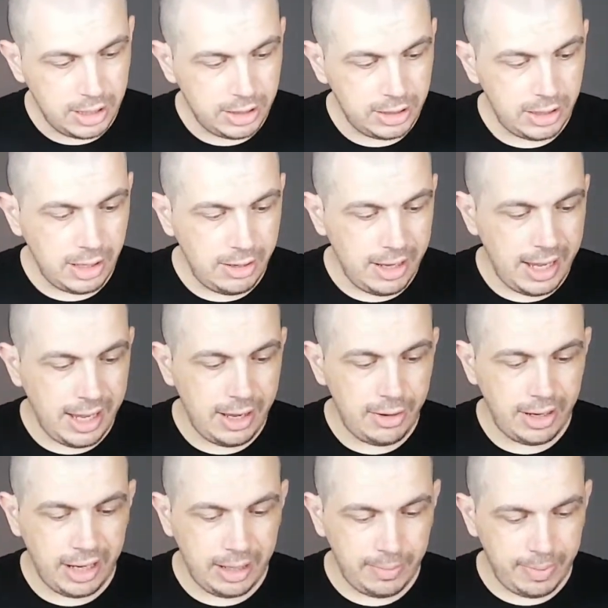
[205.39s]
So yeah, you
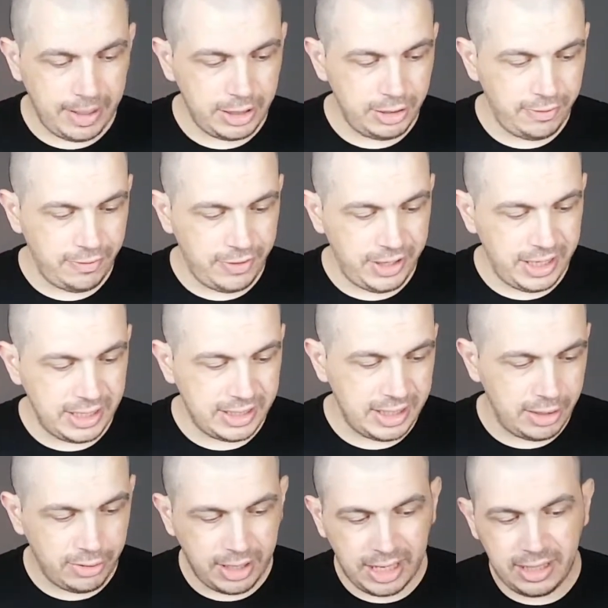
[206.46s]
get a bunch of these
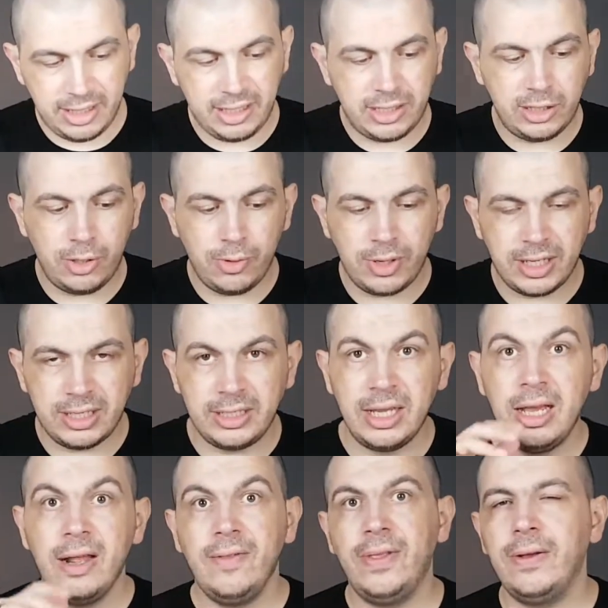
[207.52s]
and you get these tokens.
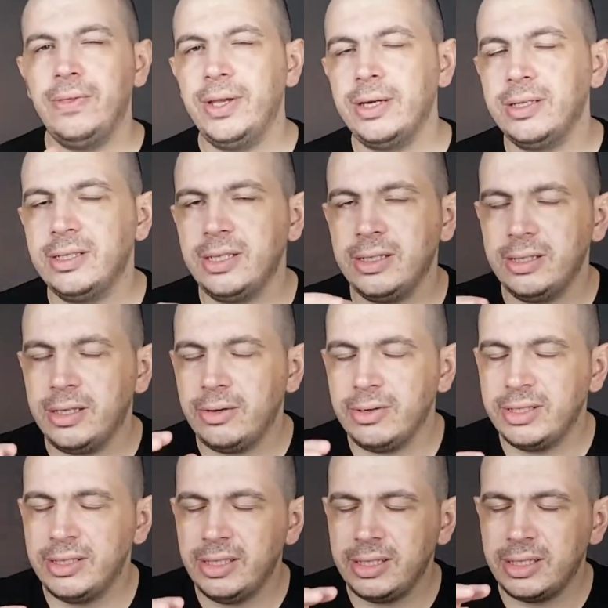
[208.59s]
Now there is this, there
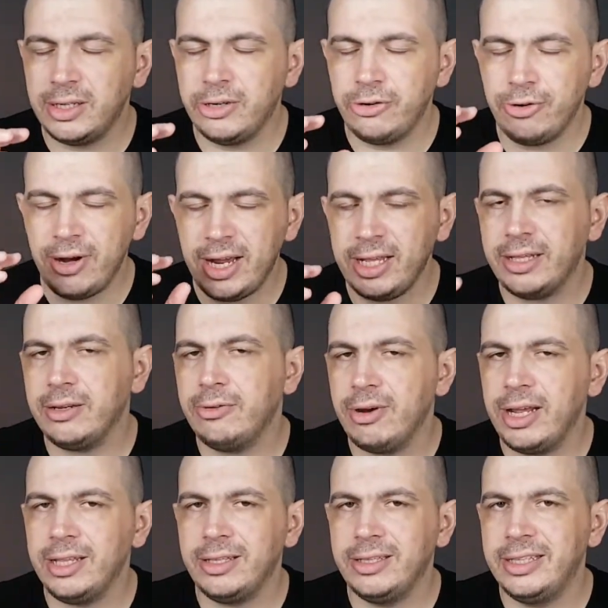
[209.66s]
is this great
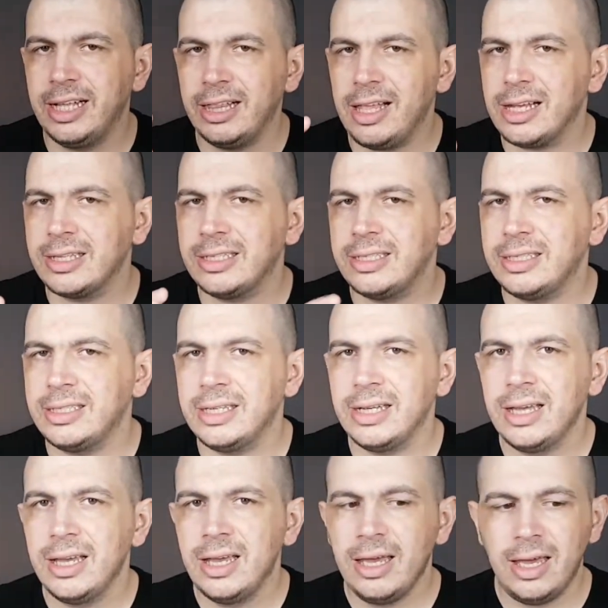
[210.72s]
great deluxe
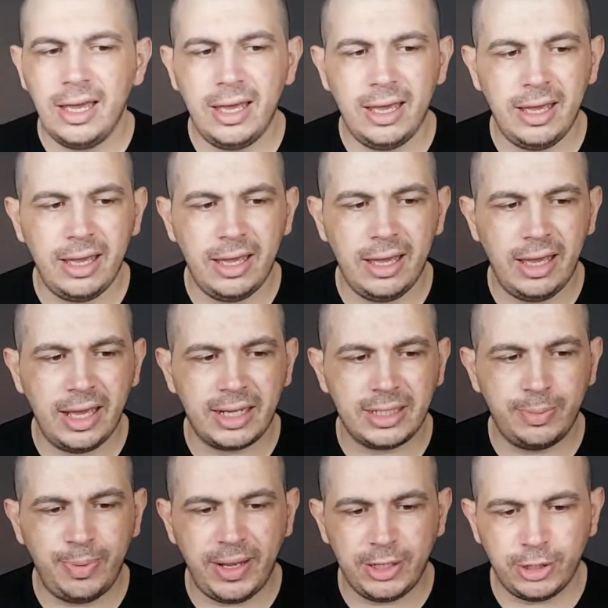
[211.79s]
uh,
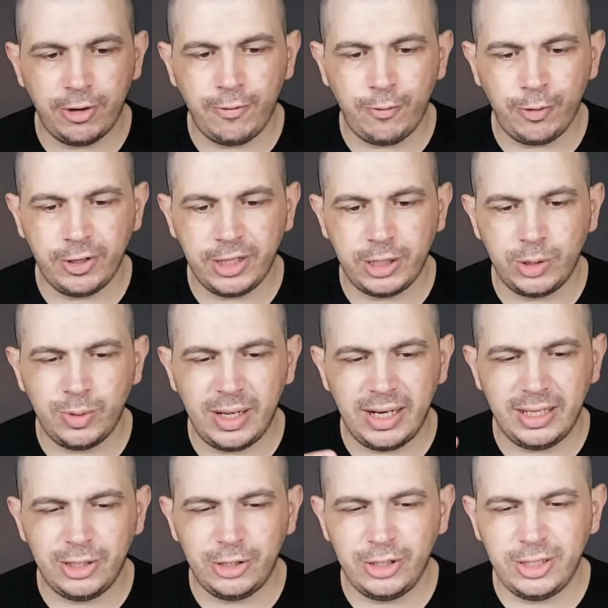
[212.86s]
expansion for this one.
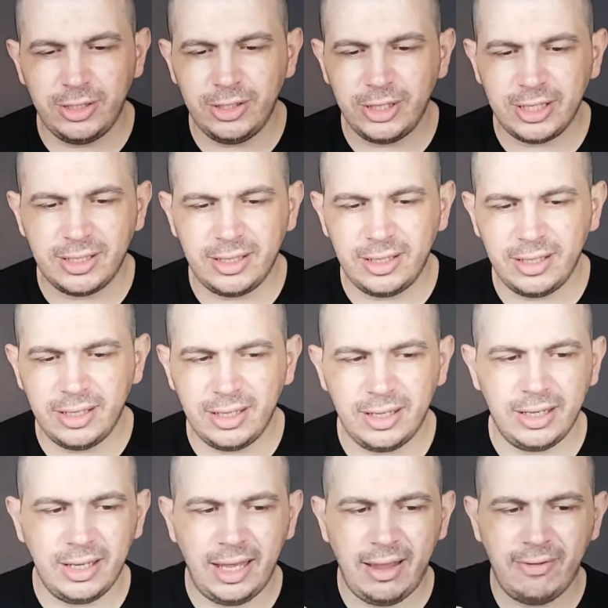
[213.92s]
It's just
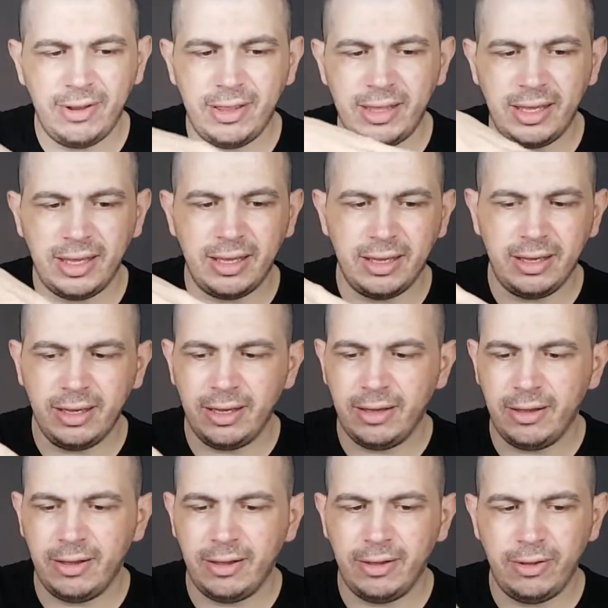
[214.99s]
uh, everything.
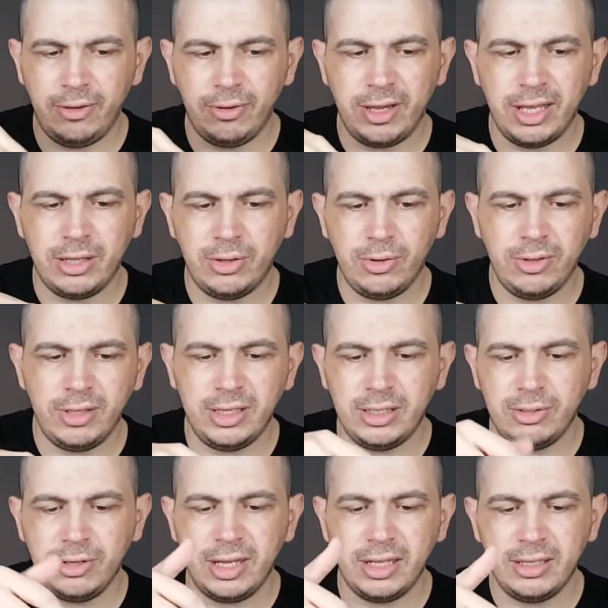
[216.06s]
Uh, you get all
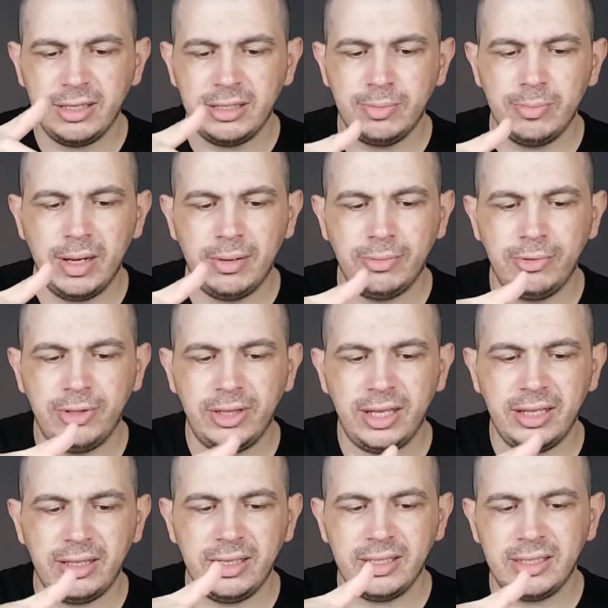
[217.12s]
this. You get this mammoth
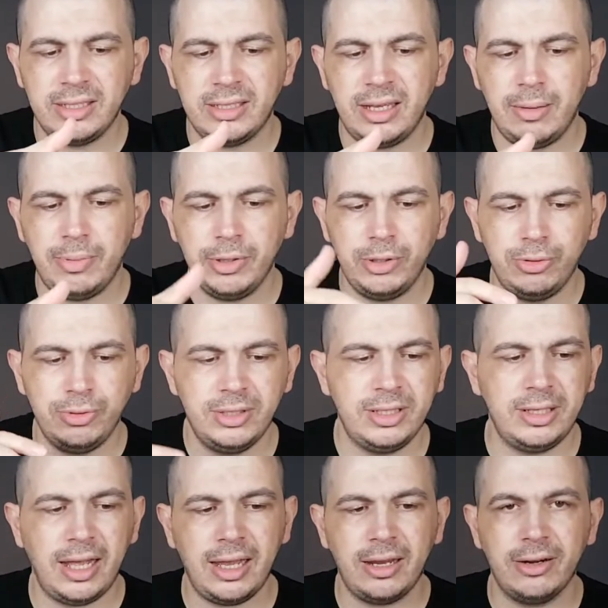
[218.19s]
and this
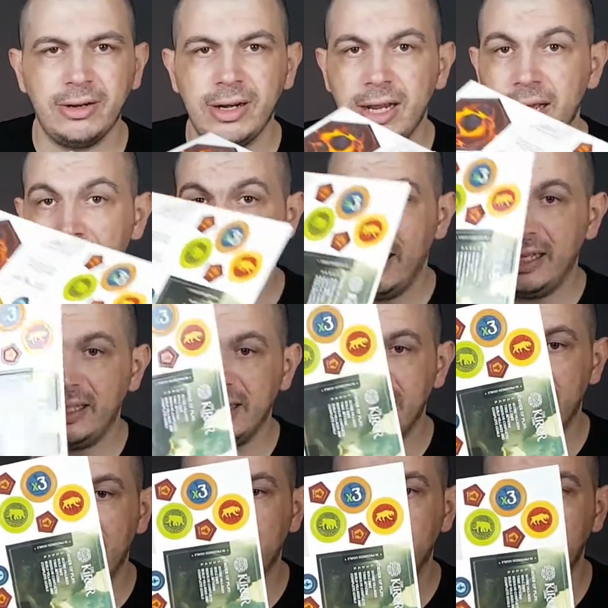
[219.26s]
saber-toothed tiger as
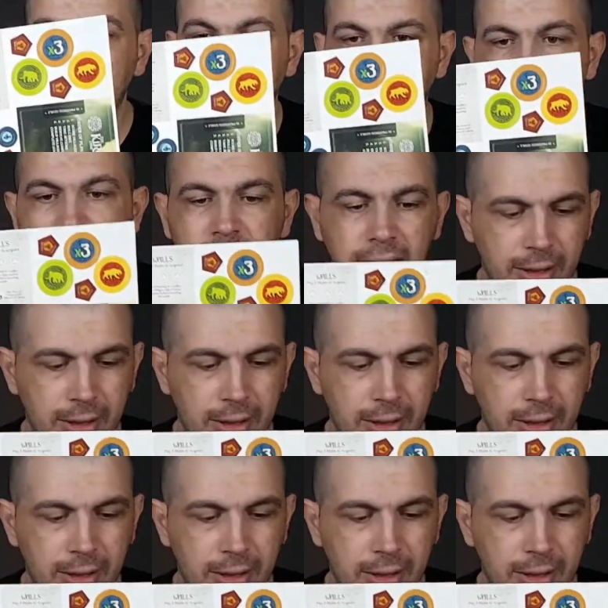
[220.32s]
a, as a